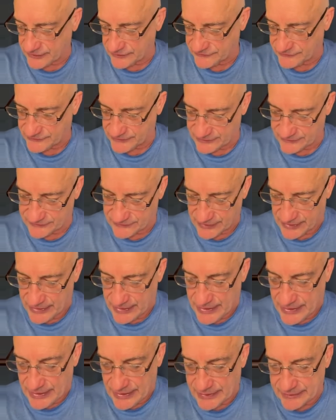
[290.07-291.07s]
Pharisees.
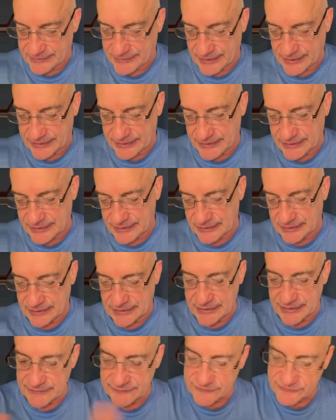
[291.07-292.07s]
And then he
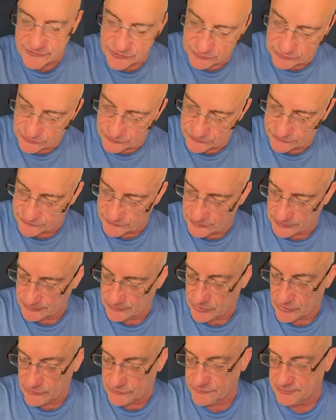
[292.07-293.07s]
leaves
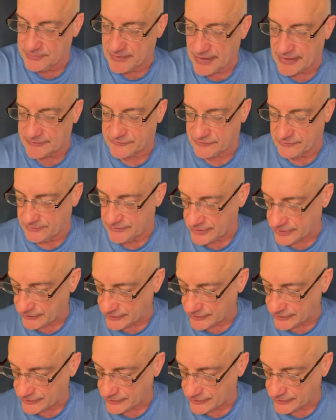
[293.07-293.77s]
Jerusalem, goes back to